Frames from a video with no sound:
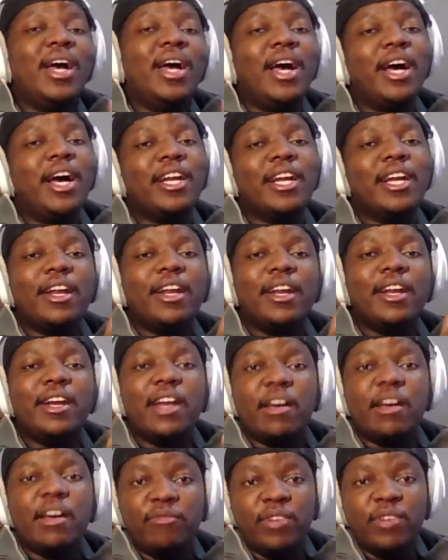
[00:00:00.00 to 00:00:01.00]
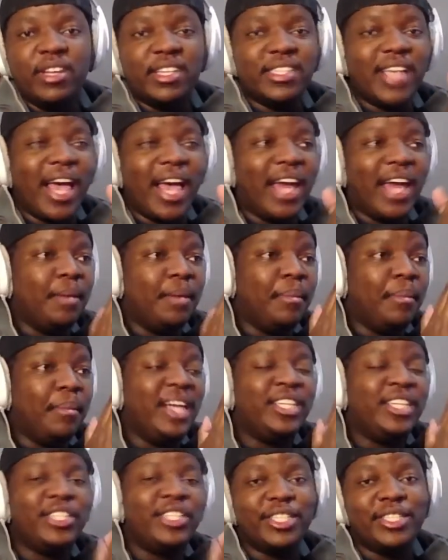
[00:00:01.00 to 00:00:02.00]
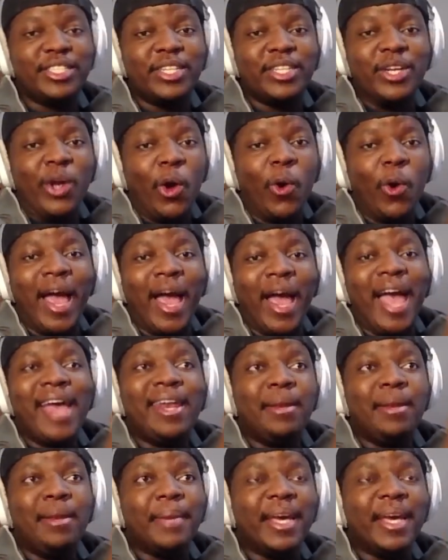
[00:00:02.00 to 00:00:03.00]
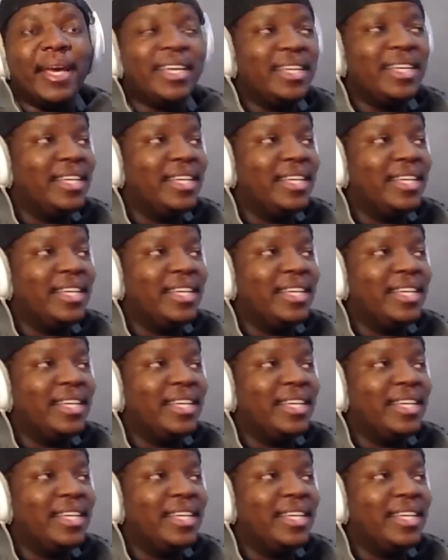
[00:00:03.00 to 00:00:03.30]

another Netflix animation or anime.